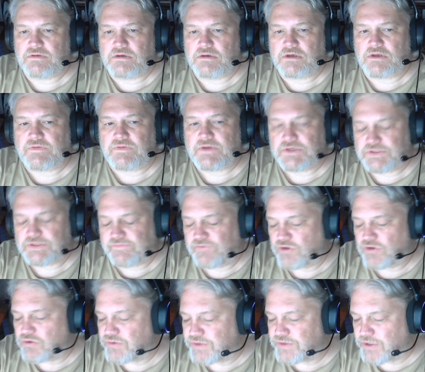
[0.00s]
Those of
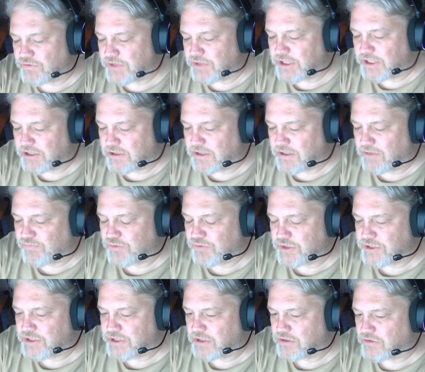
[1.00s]
you who donated, I
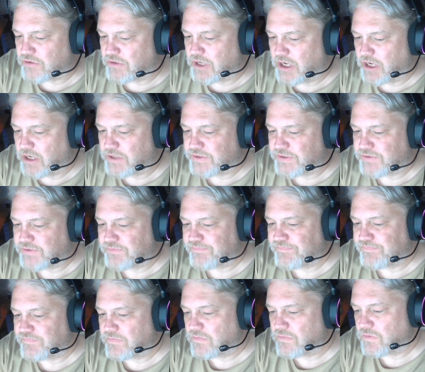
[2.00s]
appreciate you guys.
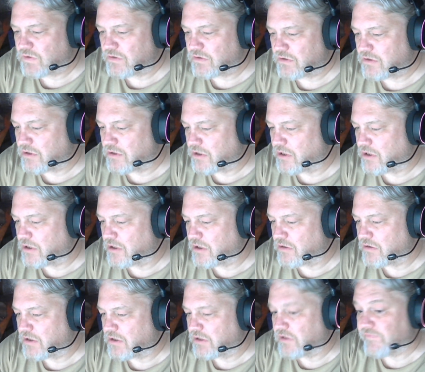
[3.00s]

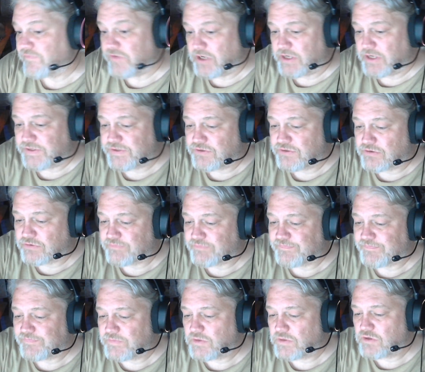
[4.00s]
I love you guys too.
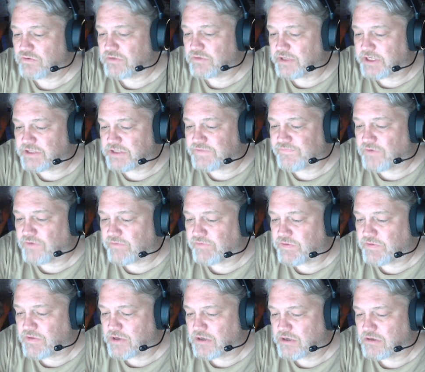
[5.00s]
Thanks for
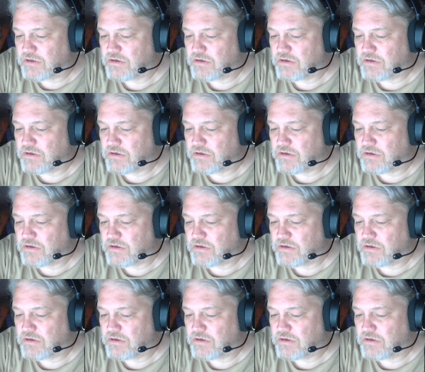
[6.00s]
everything.